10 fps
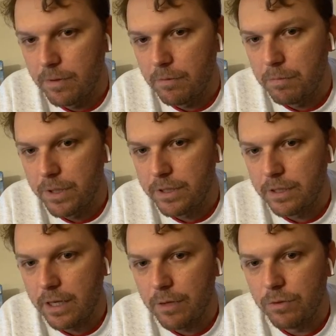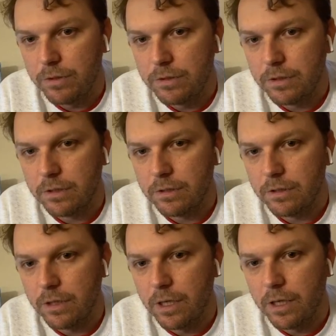but I would
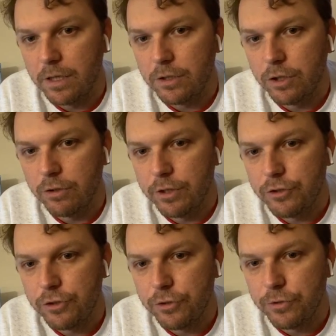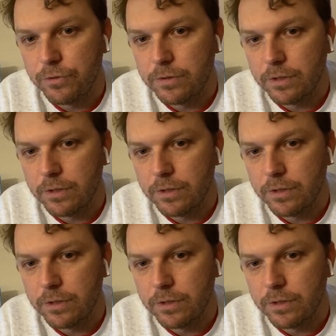encourage you